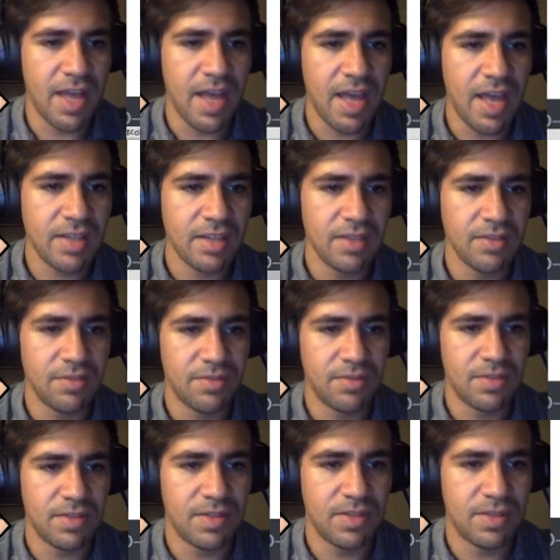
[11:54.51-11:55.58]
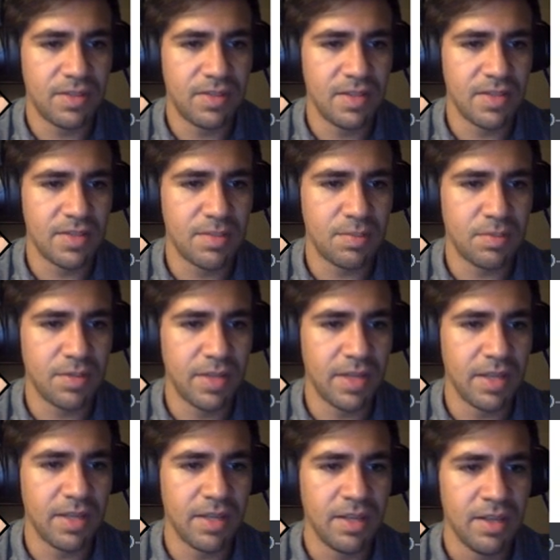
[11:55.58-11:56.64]
active,
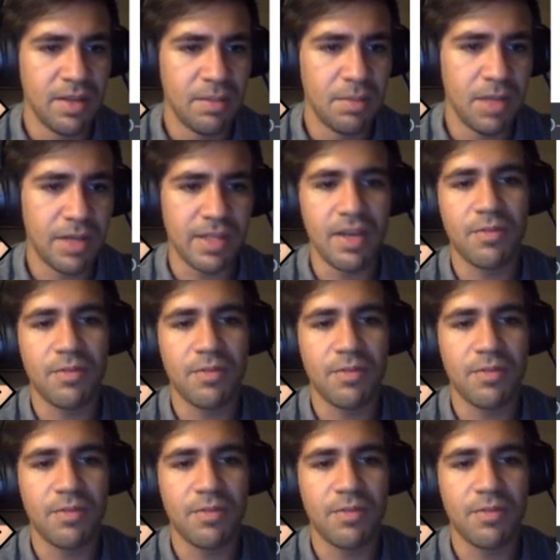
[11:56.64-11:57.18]
display block.